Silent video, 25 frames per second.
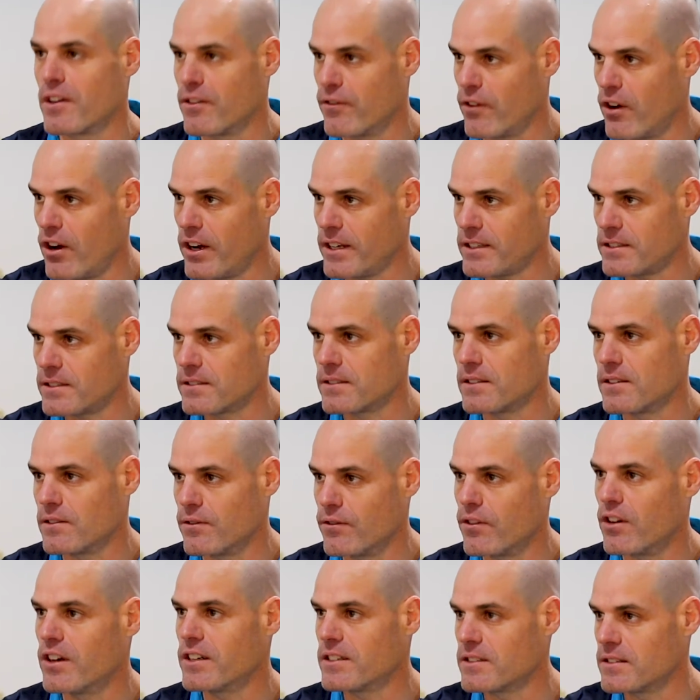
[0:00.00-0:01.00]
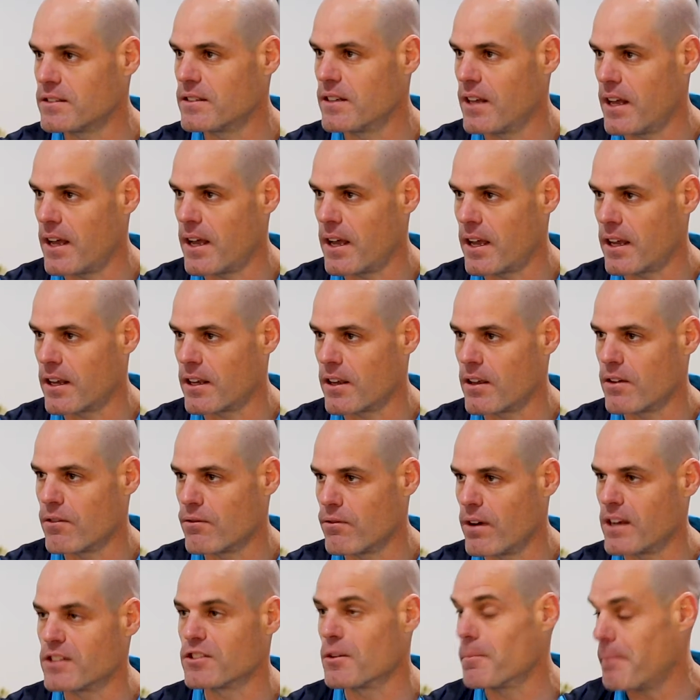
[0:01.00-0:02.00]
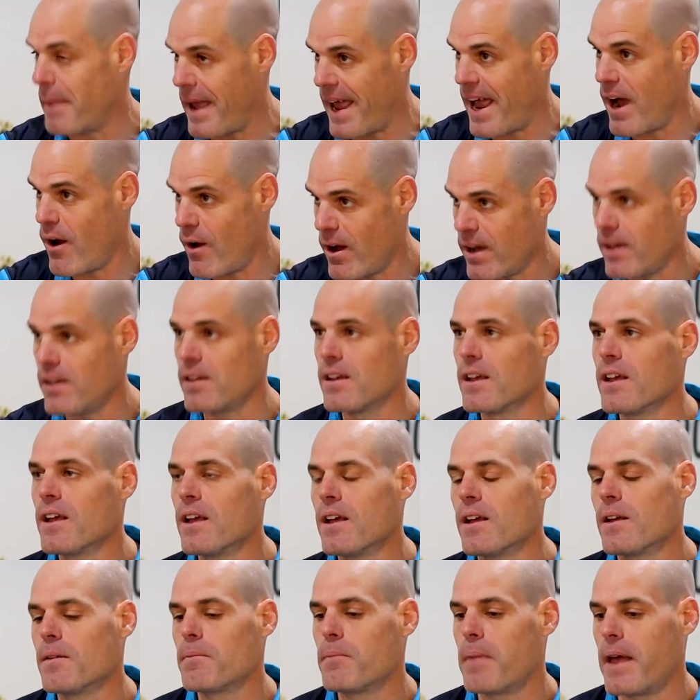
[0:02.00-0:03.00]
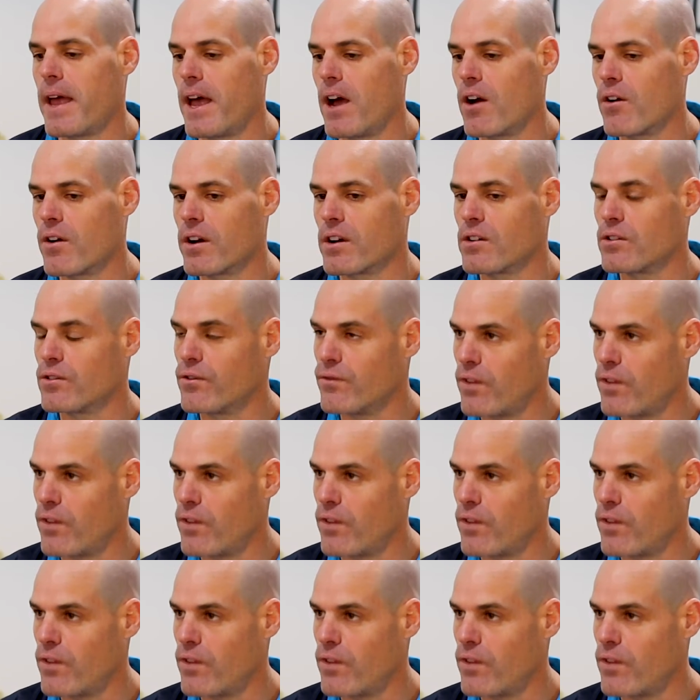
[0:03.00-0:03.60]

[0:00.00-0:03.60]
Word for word: a device, the device uh, run the power. Power equals